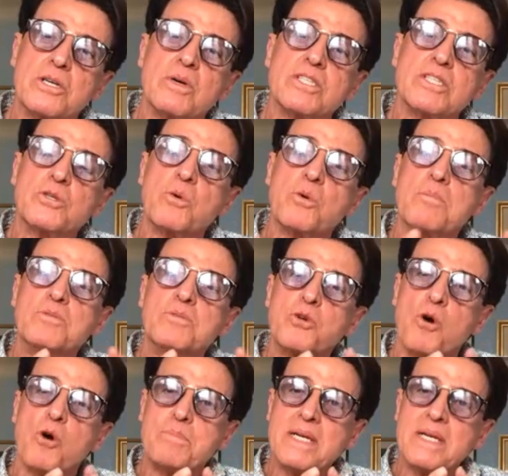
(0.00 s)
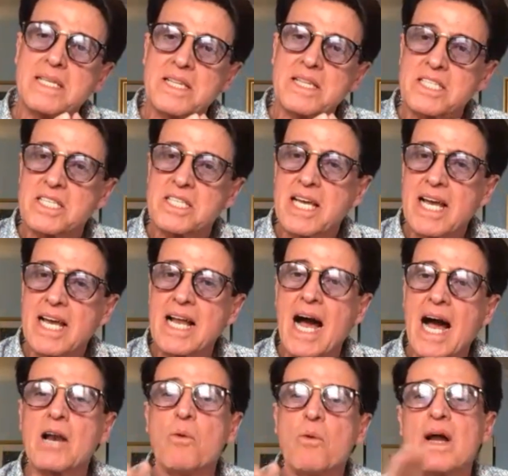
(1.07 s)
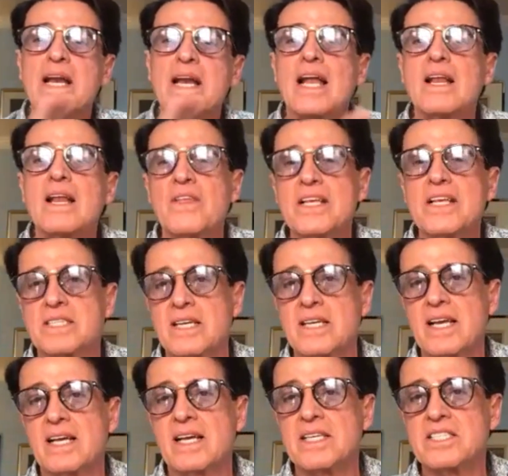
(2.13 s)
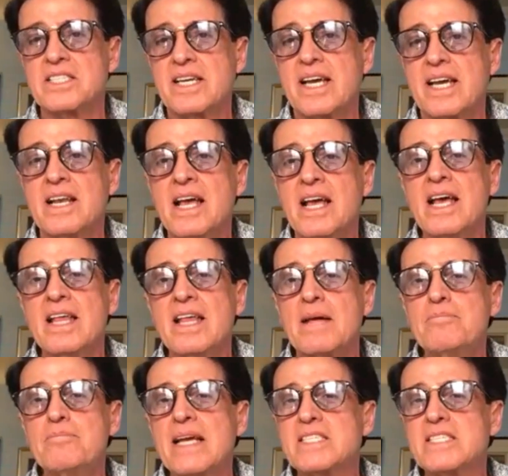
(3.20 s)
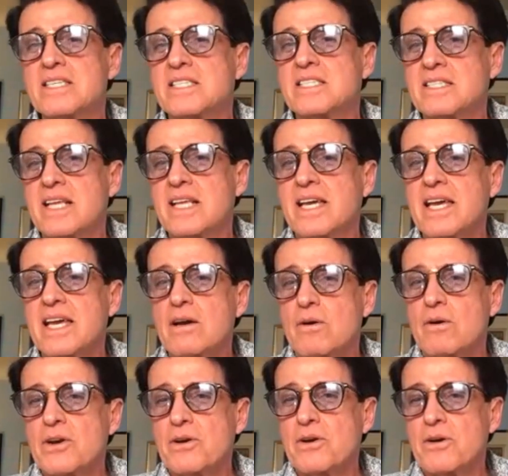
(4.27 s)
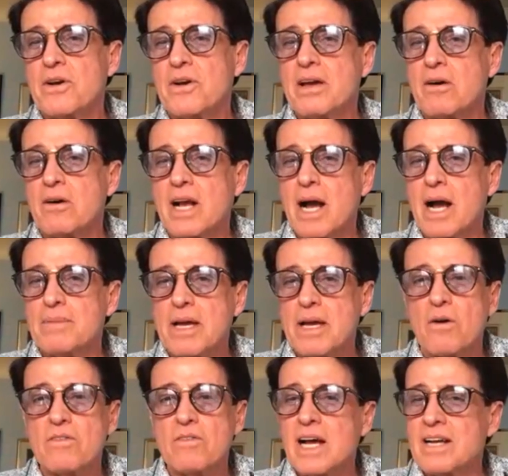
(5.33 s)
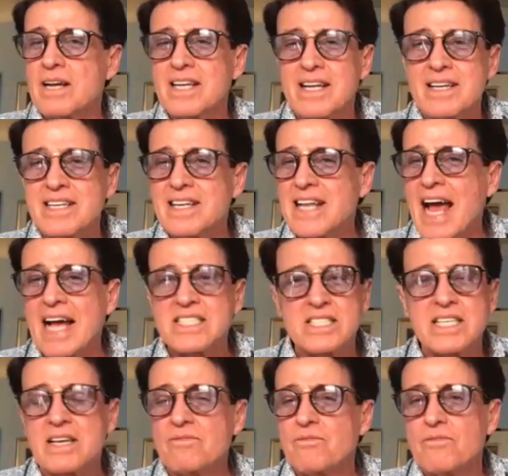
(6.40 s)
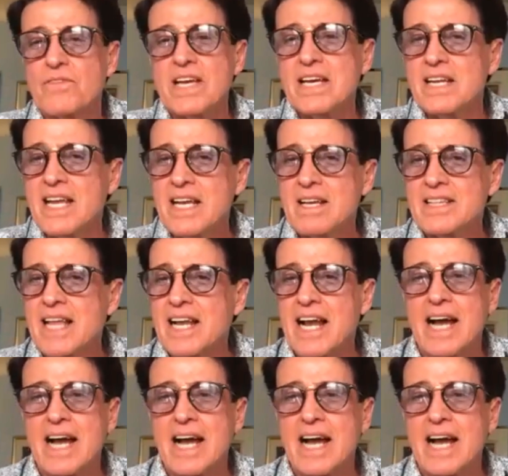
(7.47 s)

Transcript: is to absorb into the skin. I don't want anything sitting on the skin that makes it sticky or dirty or gummy or a nasty feeling that